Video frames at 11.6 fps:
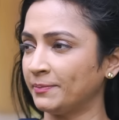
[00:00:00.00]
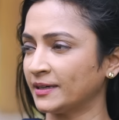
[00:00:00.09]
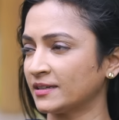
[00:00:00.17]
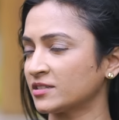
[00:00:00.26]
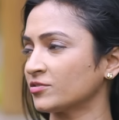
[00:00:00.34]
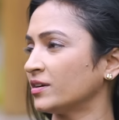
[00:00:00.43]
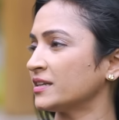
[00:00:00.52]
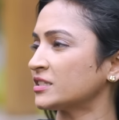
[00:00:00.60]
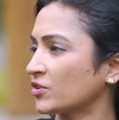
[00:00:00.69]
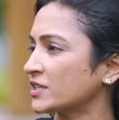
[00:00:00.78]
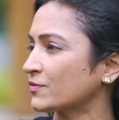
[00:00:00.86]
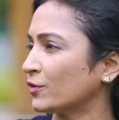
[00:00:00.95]
but it's really
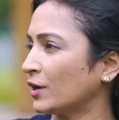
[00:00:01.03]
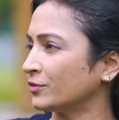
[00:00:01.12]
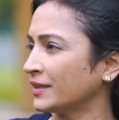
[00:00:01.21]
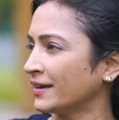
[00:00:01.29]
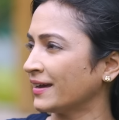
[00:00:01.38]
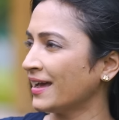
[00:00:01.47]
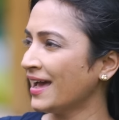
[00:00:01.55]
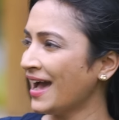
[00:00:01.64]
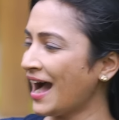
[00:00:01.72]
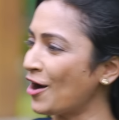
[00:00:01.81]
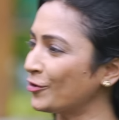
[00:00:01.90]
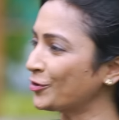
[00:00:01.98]
stressful out there.
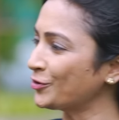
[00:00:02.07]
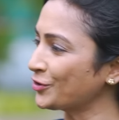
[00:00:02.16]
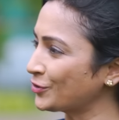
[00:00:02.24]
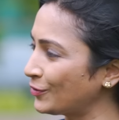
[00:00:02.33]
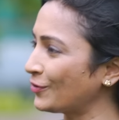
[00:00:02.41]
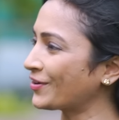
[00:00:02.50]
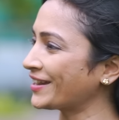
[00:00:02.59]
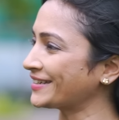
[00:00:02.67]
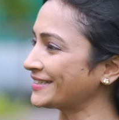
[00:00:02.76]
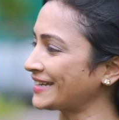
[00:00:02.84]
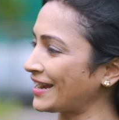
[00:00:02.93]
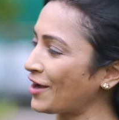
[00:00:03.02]
How do you look at
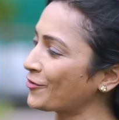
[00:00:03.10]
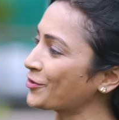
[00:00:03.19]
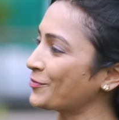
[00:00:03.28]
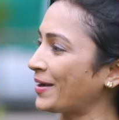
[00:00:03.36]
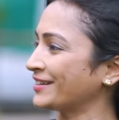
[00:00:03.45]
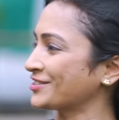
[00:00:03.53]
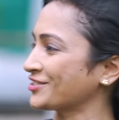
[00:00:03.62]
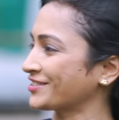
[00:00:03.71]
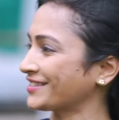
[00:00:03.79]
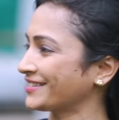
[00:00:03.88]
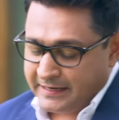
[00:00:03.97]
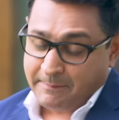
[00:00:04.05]
it and how do you manage it?
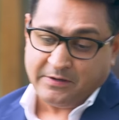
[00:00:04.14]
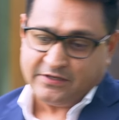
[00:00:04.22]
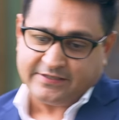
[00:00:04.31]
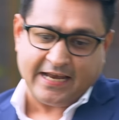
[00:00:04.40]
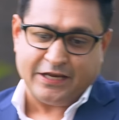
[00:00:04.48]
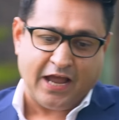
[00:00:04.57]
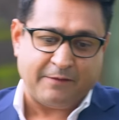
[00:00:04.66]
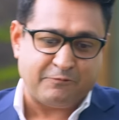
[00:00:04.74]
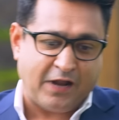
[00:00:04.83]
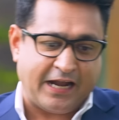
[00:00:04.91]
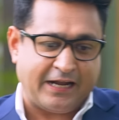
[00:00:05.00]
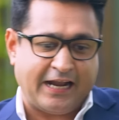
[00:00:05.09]
Let me just tell you, I,
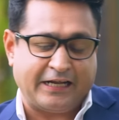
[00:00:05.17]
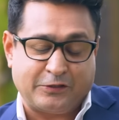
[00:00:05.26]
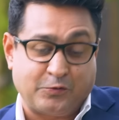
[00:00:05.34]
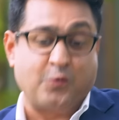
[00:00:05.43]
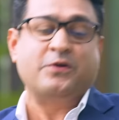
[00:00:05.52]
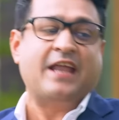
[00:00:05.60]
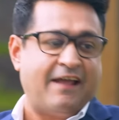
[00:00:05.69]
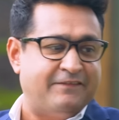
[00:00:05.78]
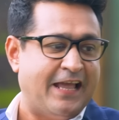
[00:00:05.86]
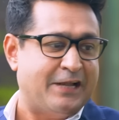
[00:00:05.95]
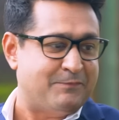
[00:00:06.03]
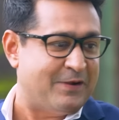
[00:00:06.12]
I, I don't
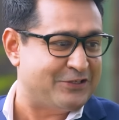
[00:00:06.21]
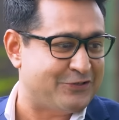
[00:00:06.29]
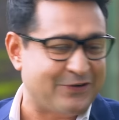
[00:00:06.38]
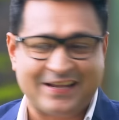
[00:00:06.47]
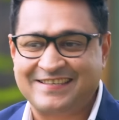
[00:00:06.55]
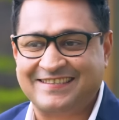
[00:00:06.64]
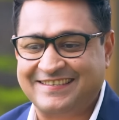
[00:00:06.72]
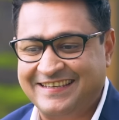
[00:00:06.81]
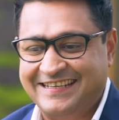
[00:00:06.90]
have that much stress